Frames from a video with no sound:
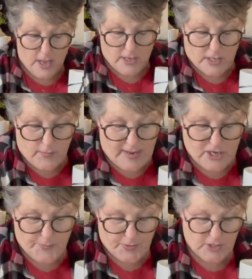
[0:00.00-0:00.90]
So
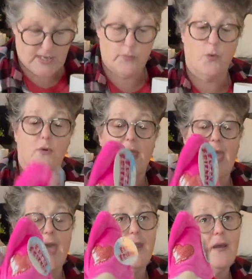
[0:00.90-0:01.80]
each person will
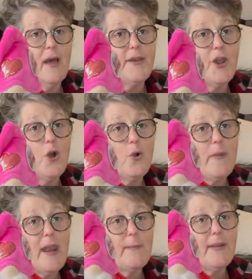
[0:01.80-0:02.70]
get a gnome
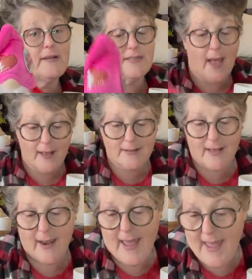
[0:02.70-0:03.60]
and a pair of socks
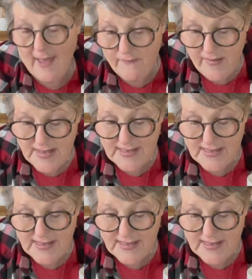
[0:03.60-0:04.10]
and I have